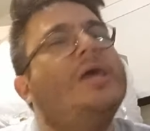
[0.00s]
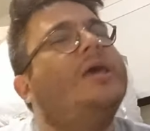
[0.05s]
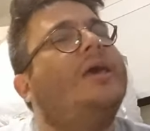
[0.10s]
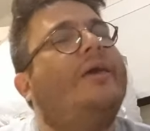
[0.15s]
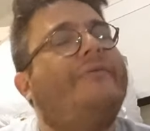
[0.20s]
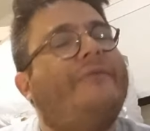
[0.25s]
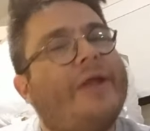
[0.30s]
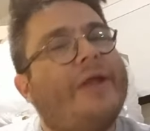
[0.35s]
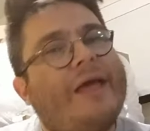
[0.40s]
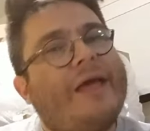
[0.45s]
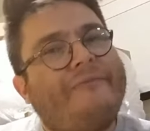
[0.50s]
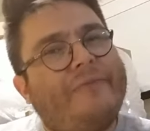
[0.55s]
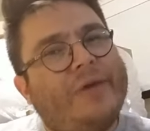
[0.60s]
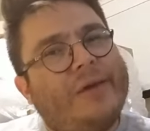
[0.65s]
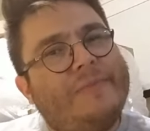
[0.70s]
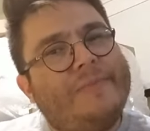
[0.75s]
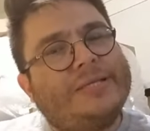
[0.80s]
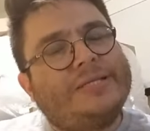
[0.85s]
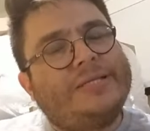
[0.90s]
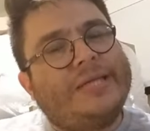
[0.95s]
If you're not
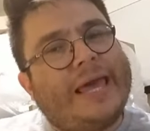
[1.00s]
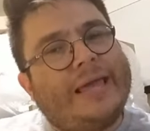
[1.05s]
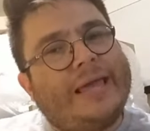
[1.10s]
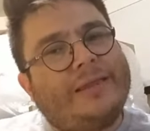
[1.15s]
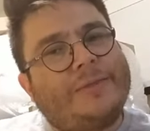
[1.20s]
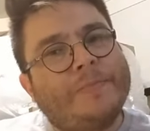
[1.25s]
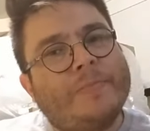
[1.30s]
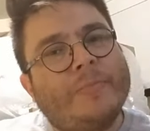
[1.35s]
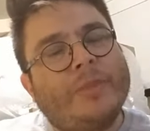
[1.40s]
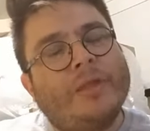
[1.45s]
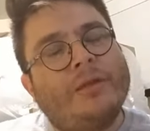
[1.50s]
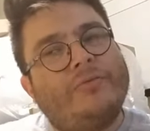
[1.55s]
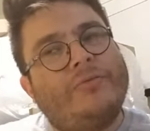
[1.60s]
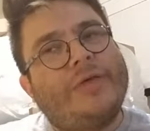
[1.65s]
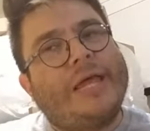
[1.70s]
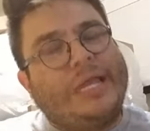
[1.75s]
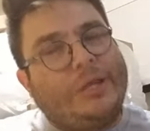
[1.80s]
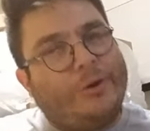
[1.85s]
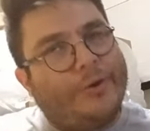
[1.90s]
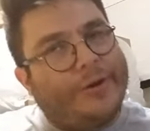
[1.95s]
famous yet,
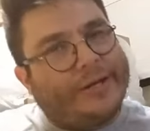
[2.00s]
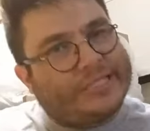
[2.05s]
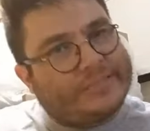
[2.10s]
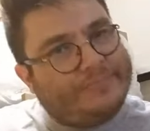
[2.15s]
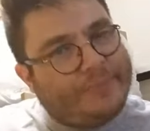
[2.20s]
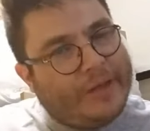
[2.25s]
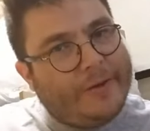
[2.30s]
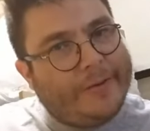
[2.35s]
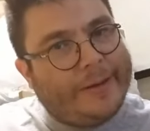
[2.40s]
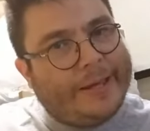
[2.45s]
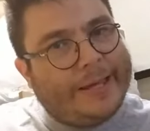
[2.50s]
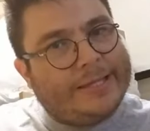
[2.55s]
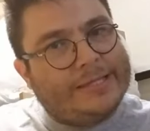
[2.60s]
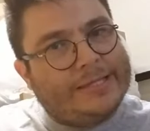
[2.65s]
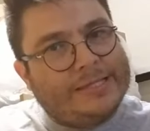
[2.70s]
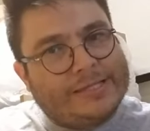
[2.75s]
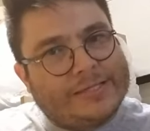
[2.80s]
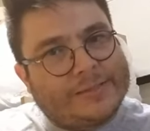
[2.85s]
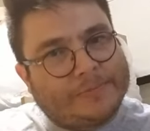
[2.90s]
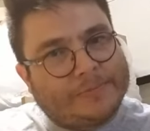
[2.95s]
then your
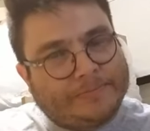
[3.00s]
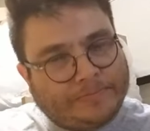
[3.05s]
experience,